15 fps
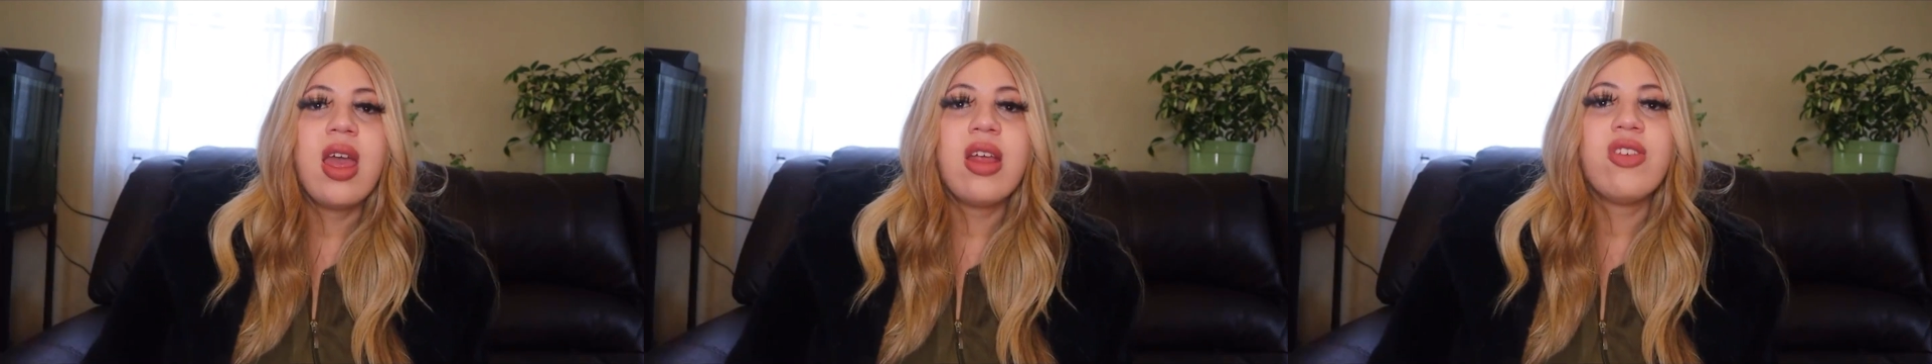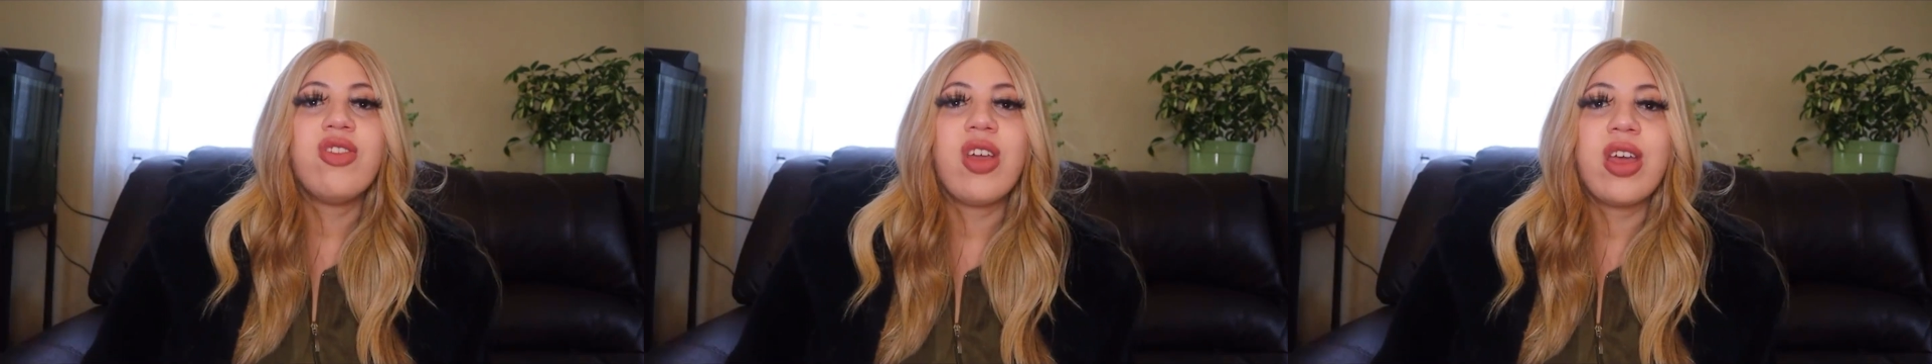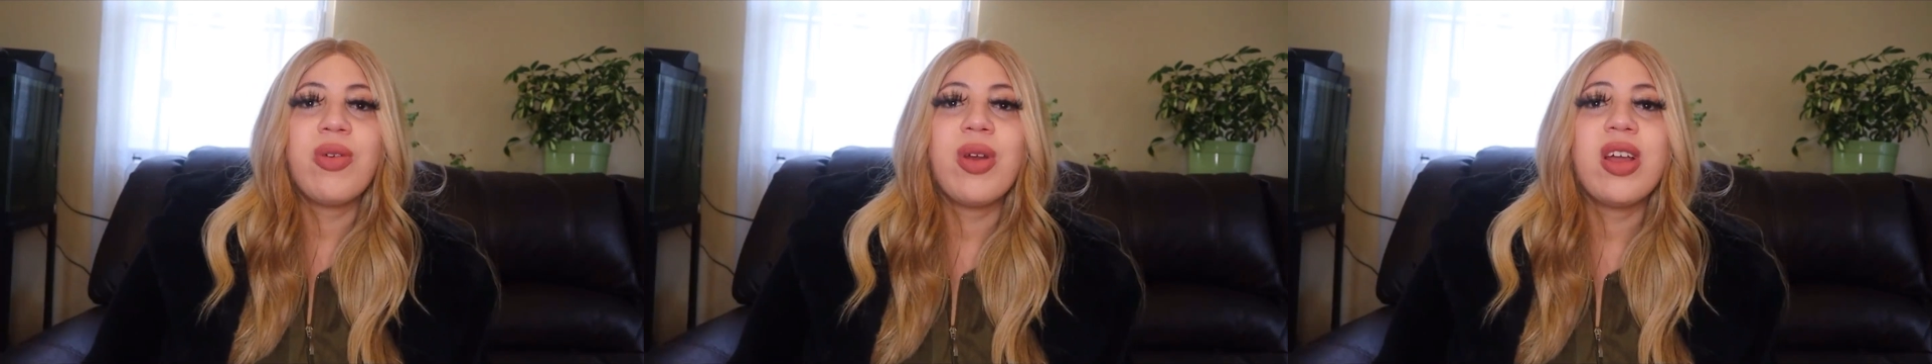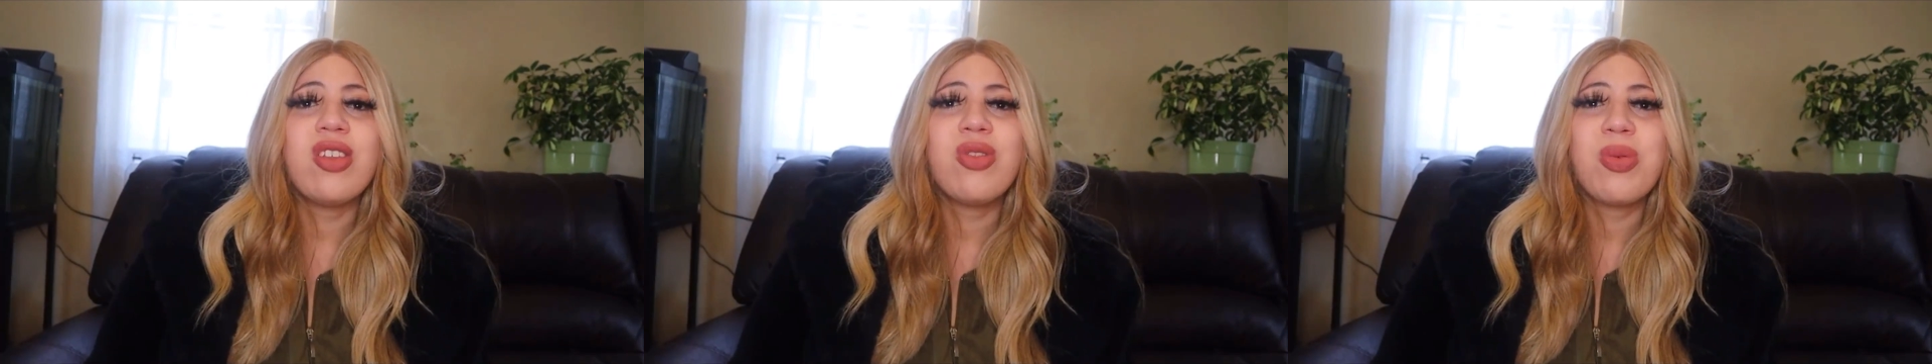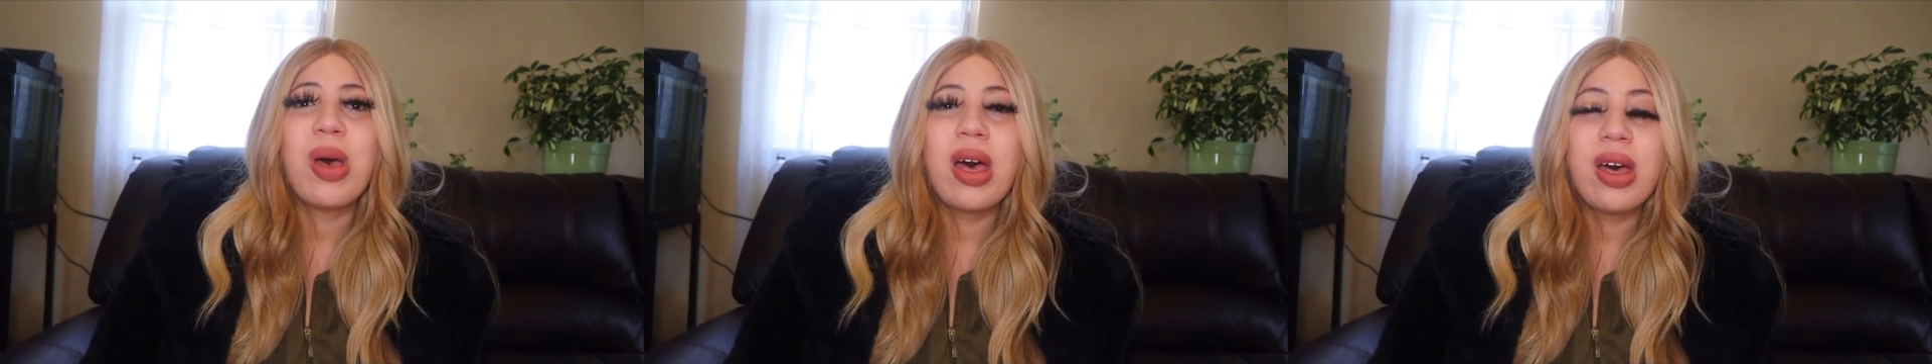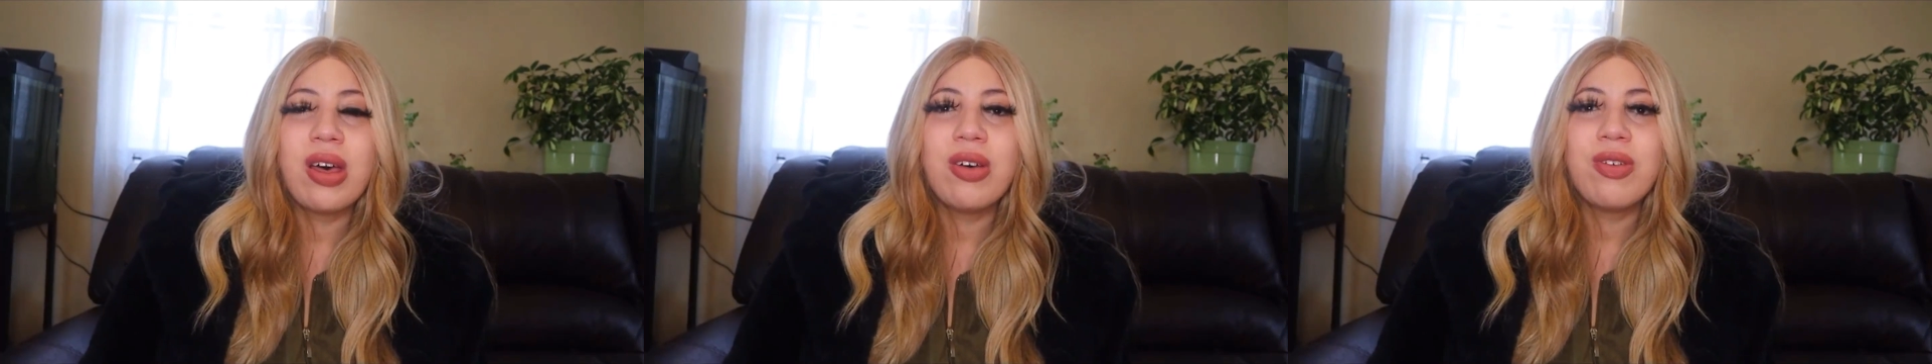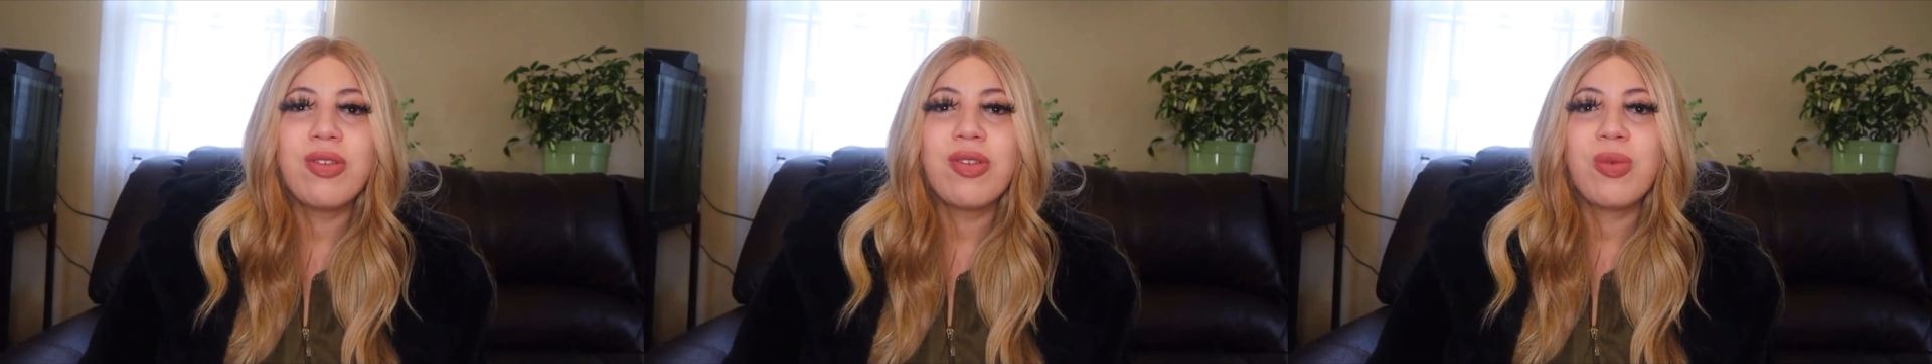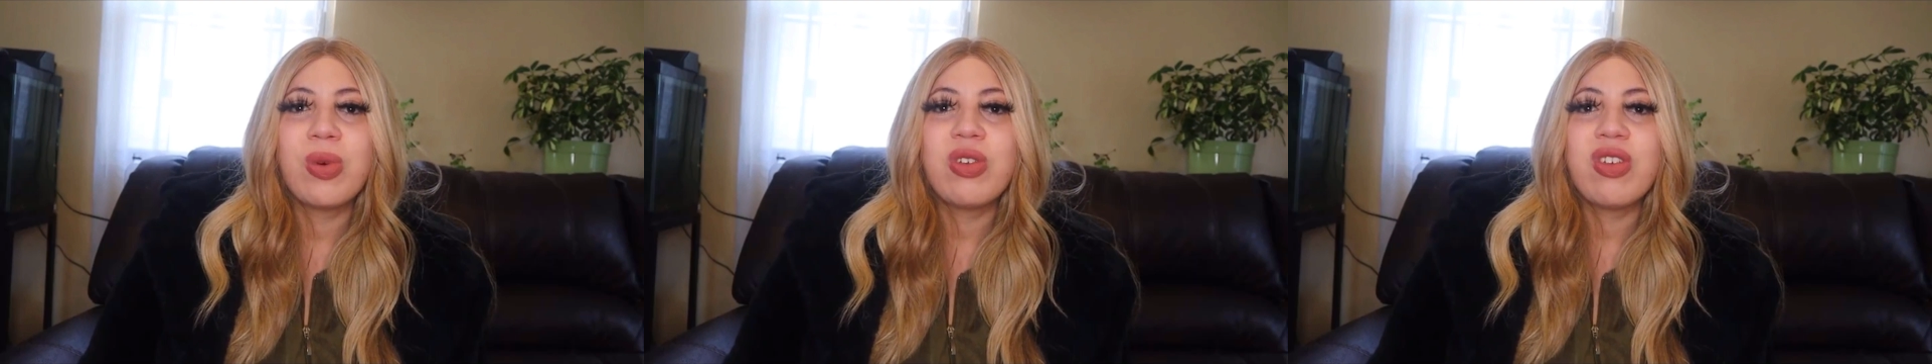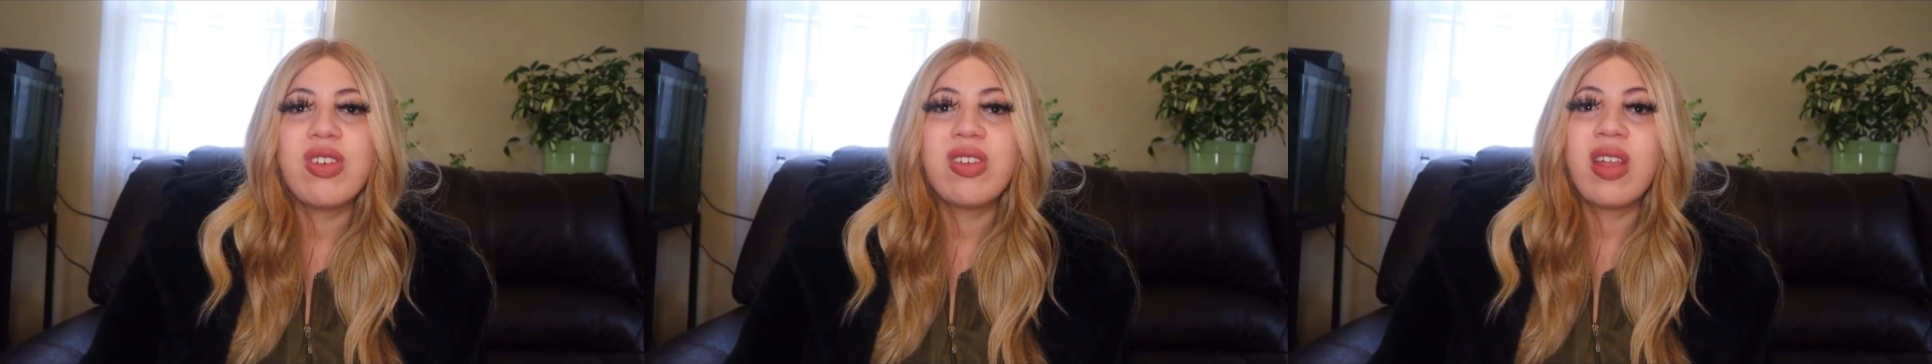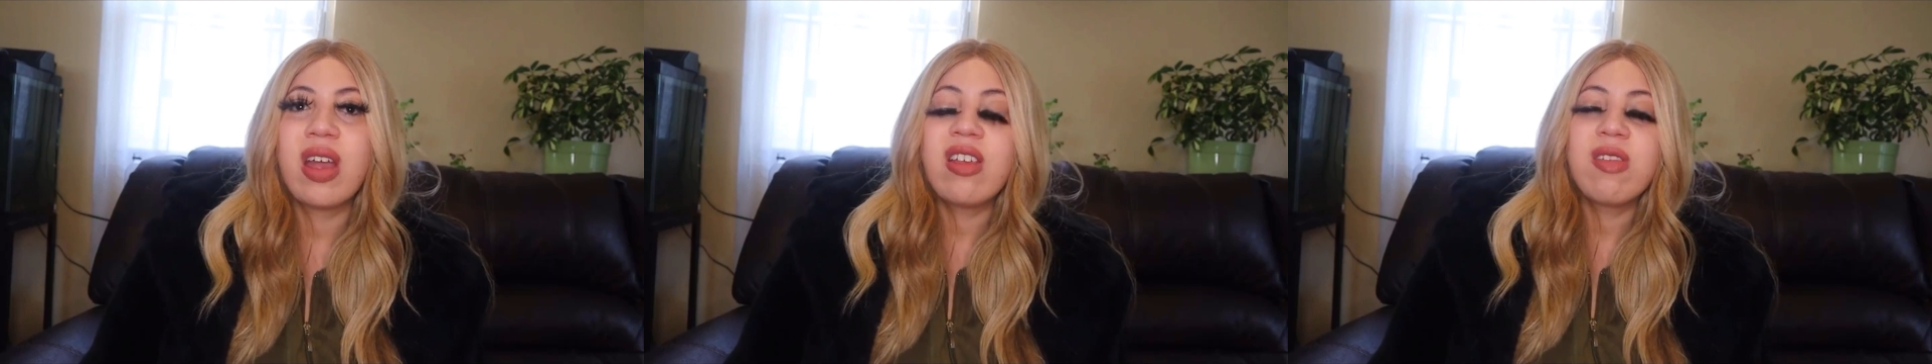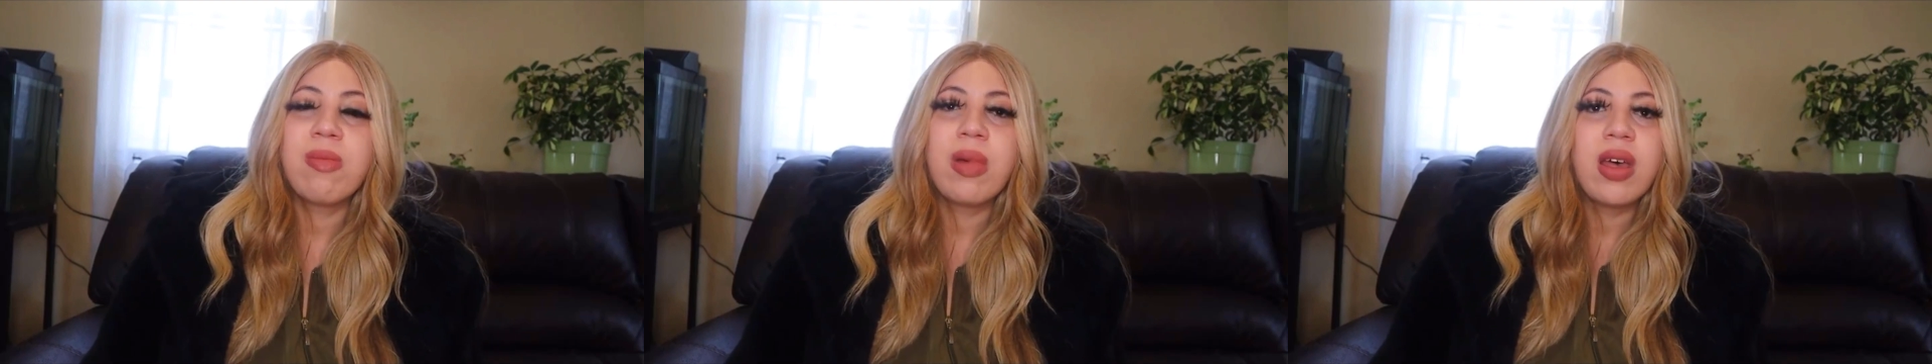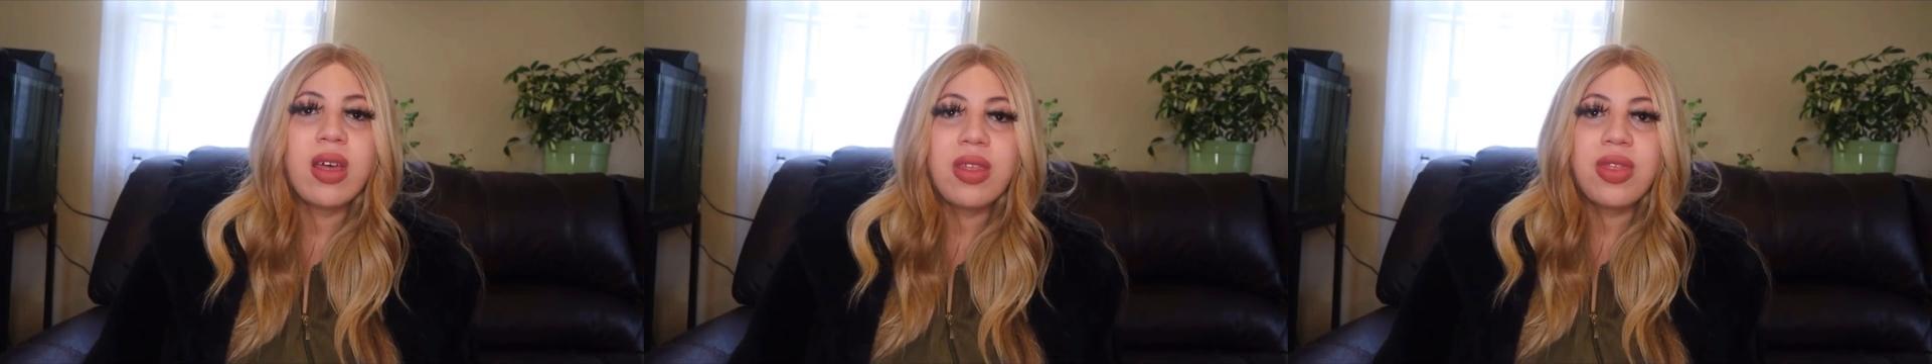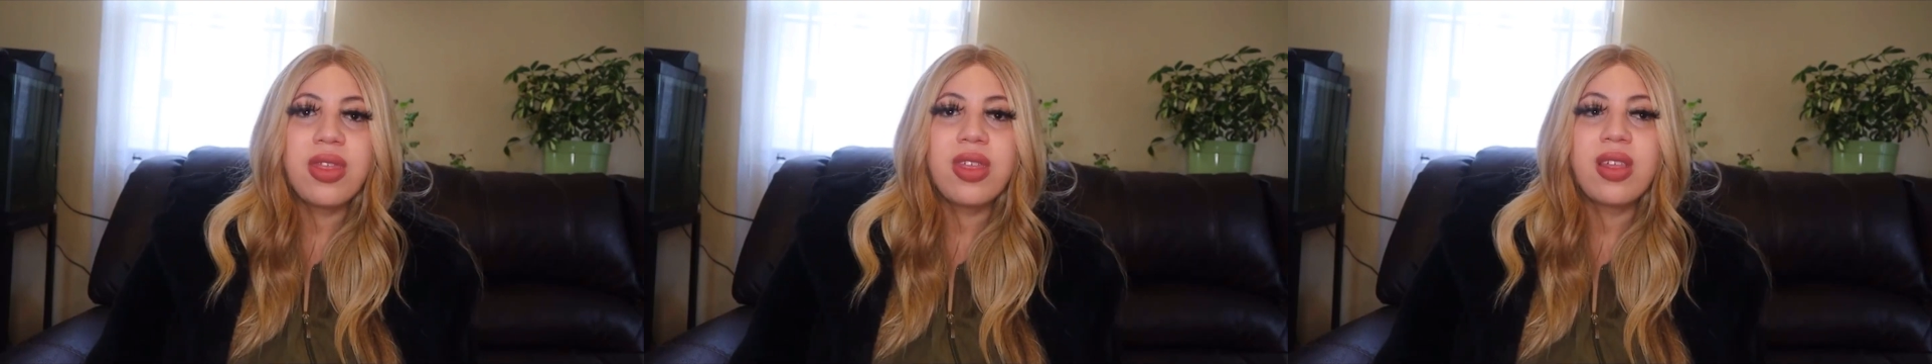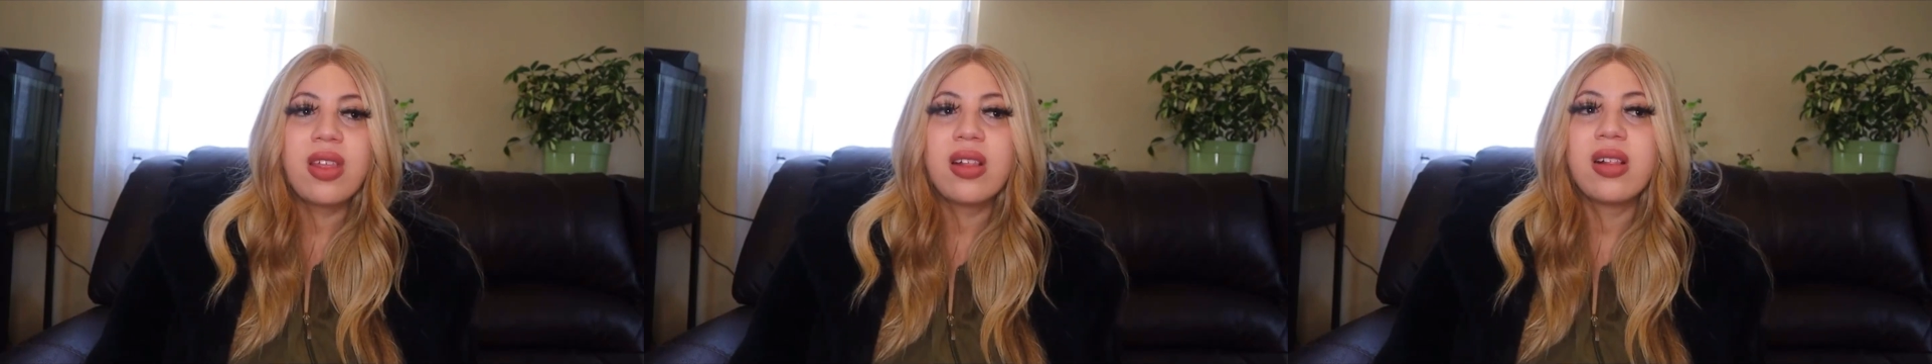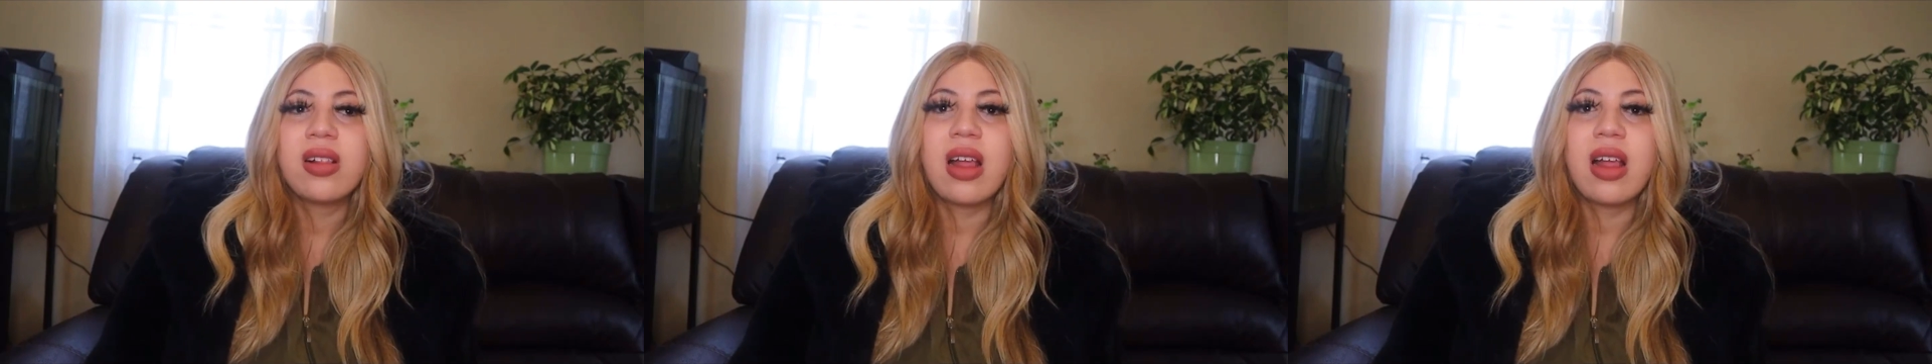January 12th, which is next month,